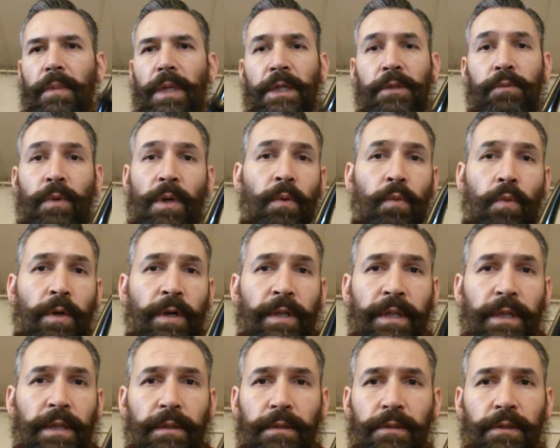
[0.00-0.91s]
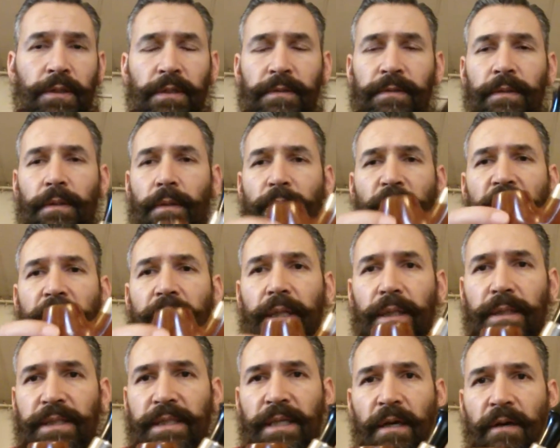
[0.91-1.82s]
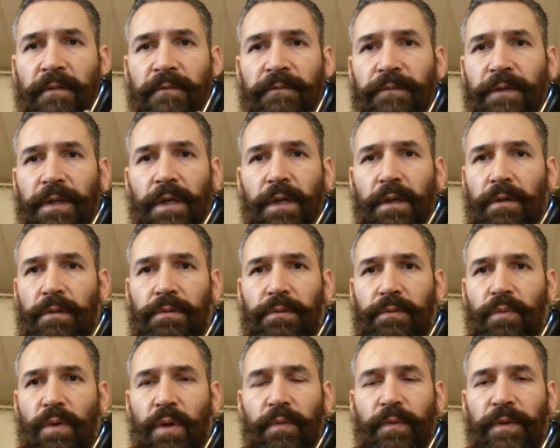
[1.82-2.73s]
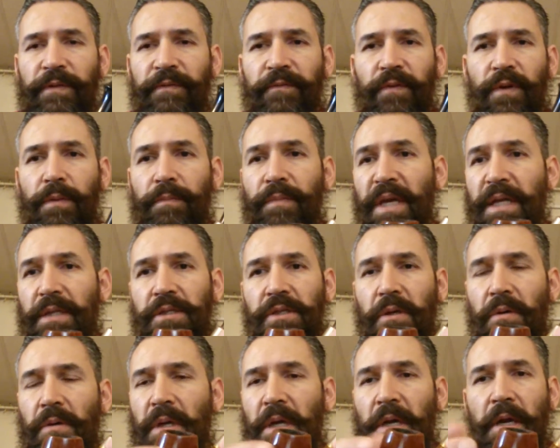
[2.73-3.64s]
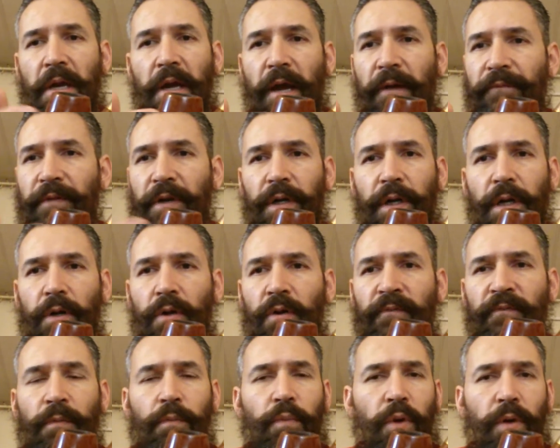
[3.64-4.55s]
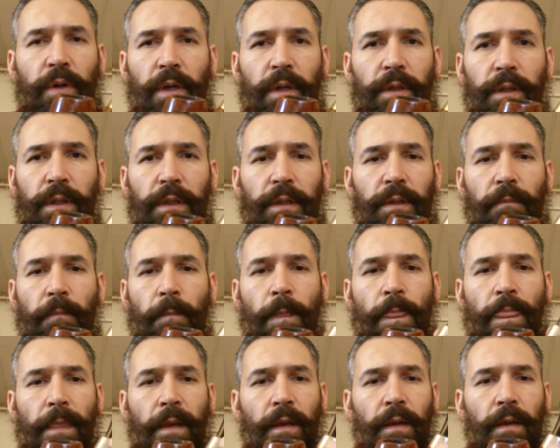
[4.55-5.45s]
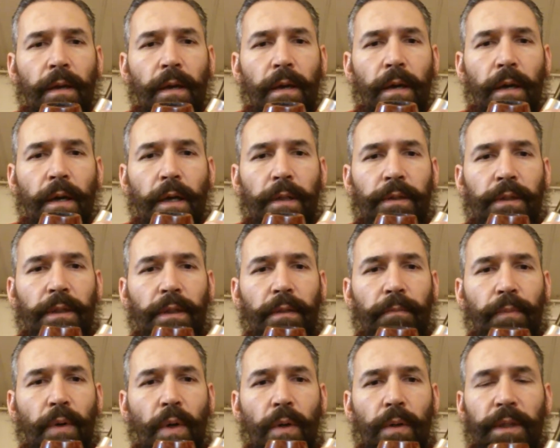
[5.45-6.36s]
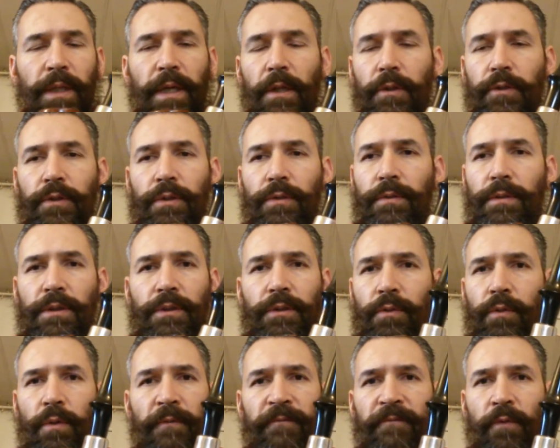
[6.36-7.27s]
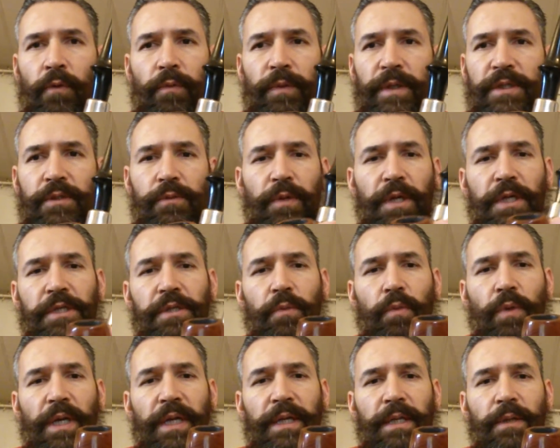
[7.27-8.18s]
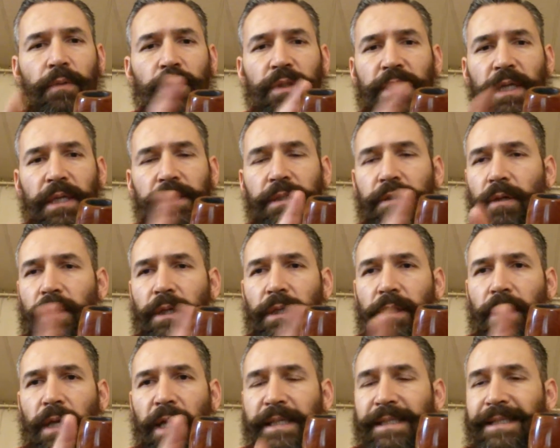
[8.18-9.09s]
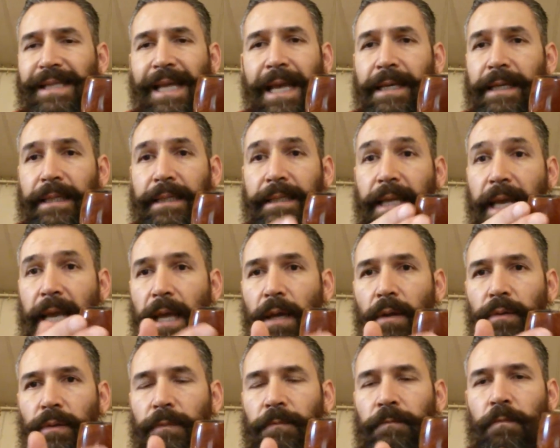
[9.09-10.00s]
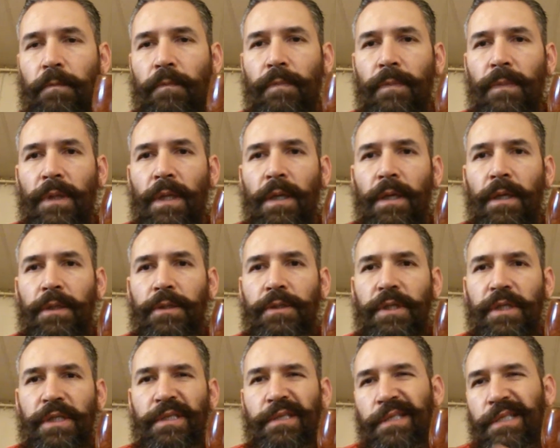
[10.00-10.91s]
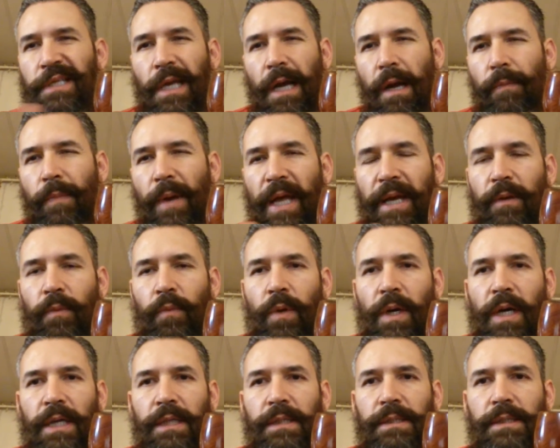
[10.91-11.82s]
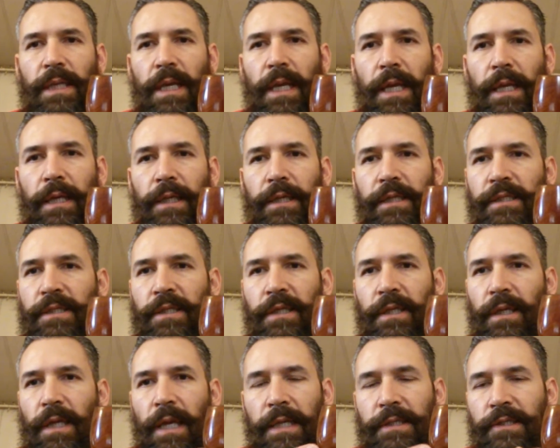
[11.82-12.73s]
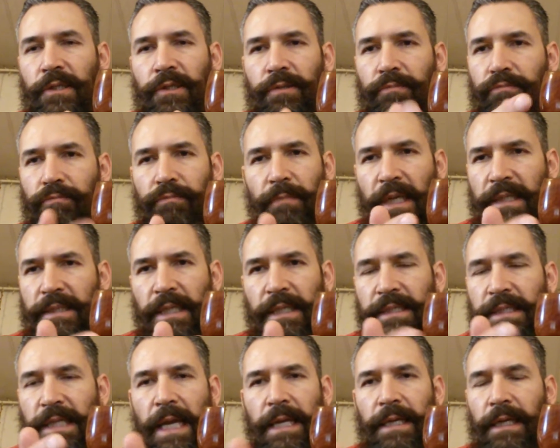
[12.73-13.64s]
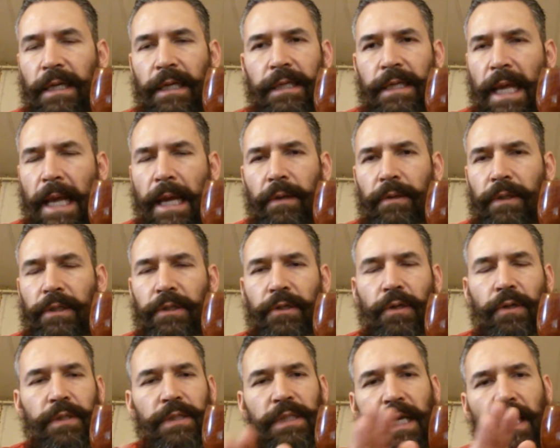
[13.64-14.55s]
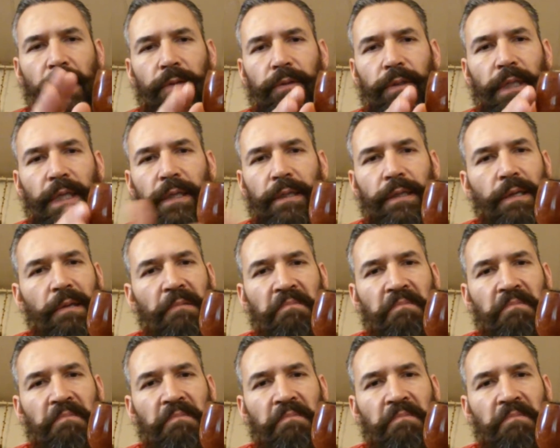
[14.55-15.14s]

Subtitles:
is well worth it. Just the money itself, well worth it for the bit. So I figured I'll go for broke on the bowl, and I'll do a full restoration. What I did was I sanded it down just to see how bad it was. And as I sanded it down, it turns out that,